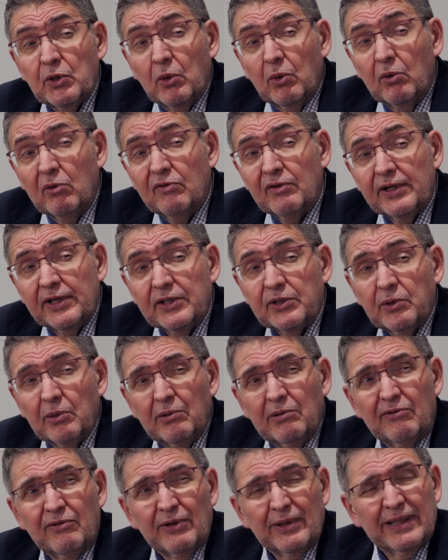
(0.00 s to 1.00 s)
over and
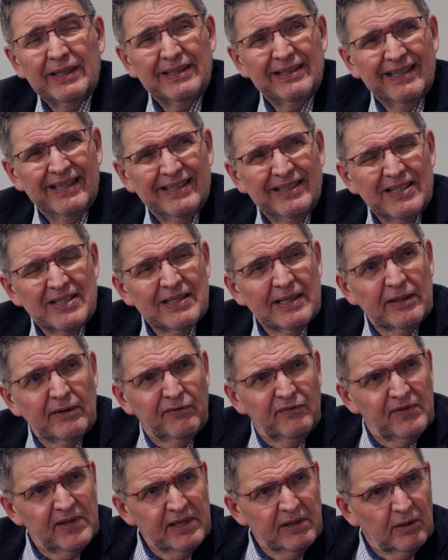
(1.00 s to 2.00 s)
over, and it's like a
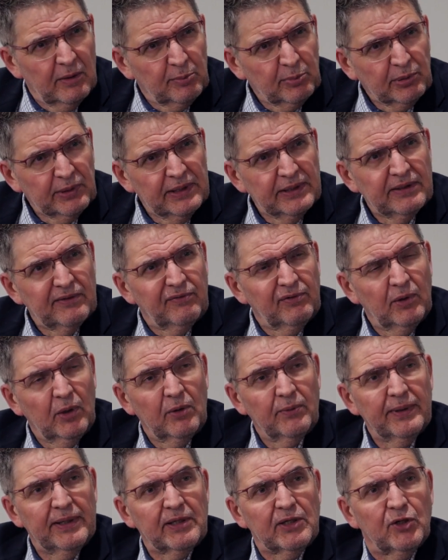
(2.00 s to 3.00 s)
fingerprint. The
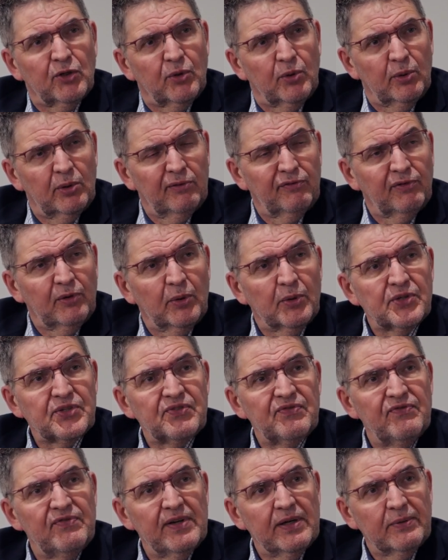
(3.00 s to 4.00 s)
flow rate curve looks
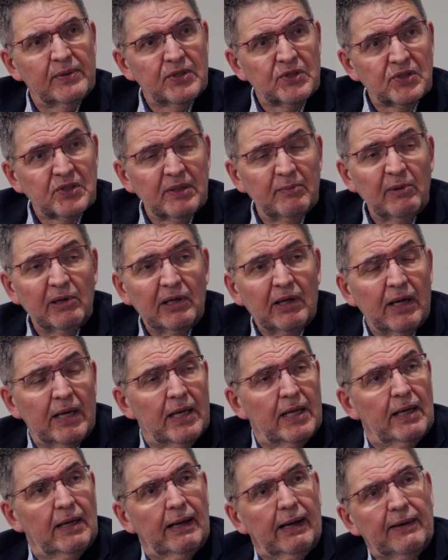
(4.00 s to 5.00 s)
very similar.
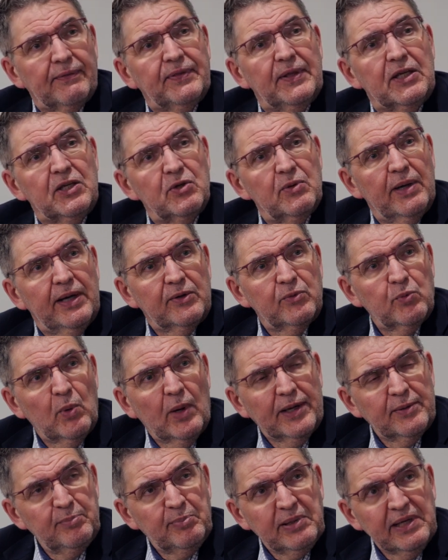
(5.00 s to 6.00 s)
I think you had
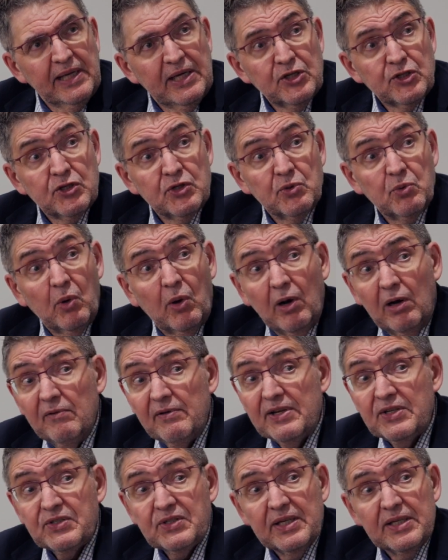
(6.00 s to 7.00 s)
one patient who
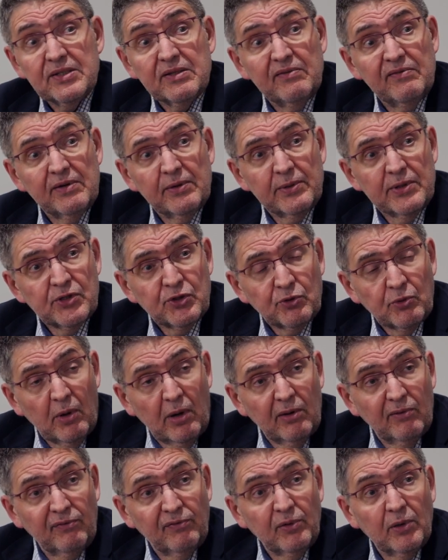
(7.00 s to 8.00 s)
always has a very
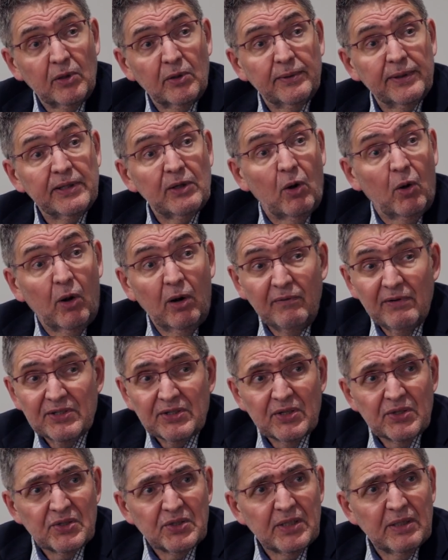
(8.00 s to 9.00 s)
strong flow rate, always
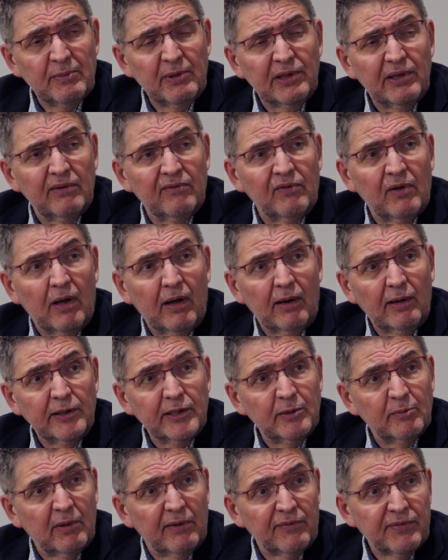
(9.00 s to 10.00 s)
a similar
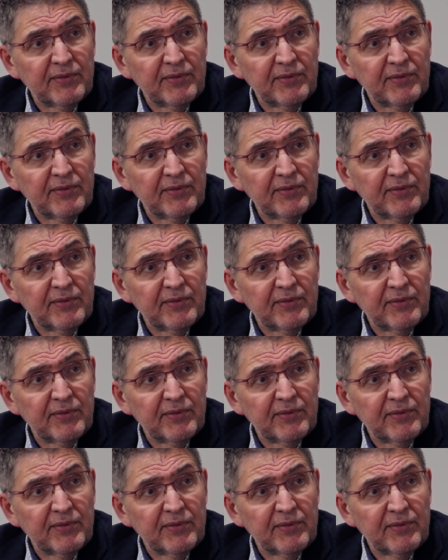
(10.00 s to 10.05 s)
volume of